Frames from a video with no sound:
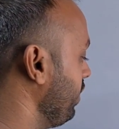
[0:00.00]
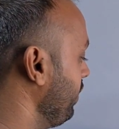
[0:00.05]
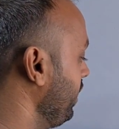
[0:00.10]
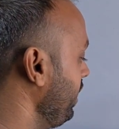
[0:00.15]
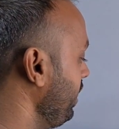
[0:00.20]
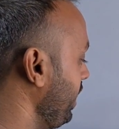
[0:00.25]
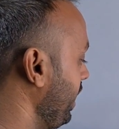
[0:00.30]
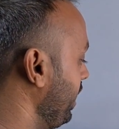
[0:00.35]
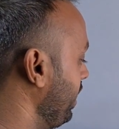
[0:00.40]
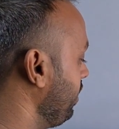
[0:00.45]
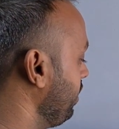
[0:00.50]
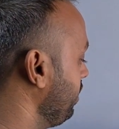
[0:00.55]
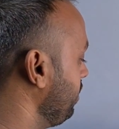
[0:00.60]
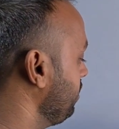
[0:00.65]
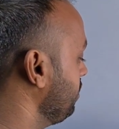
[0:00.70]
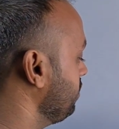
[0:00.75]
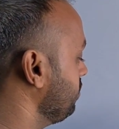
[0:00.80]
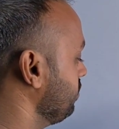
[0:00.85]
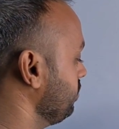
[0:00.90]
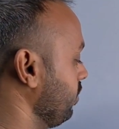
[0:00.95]
event, and
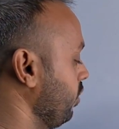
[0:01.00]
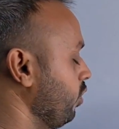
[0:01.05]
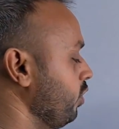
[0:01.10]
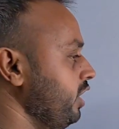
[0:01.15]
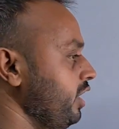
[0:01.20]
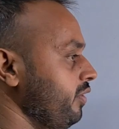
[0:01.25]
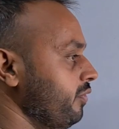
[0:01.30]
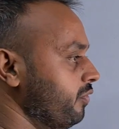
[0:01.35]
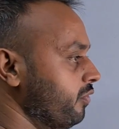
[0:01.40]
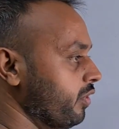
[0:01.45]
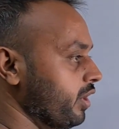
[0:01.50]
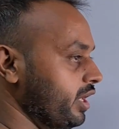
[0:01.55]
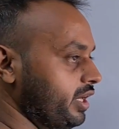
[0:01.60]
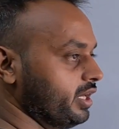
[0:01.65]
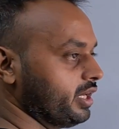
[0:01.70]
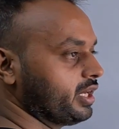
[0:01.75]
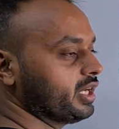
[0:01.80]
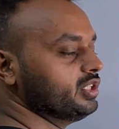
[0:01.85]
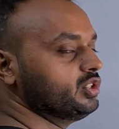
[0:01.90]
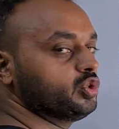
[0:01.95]
only
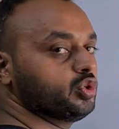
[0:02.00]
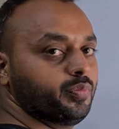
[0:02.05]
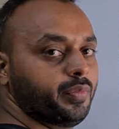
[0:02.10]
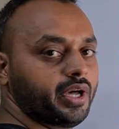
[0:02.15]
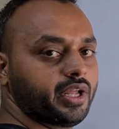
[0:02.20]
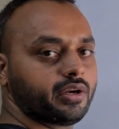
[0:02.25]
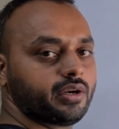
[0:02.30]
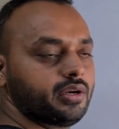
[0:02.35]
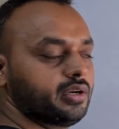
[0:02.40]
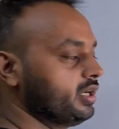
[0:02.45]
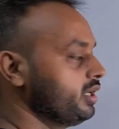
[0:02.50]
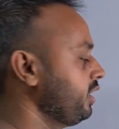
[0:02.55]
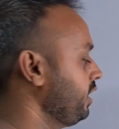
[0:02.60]
one consumer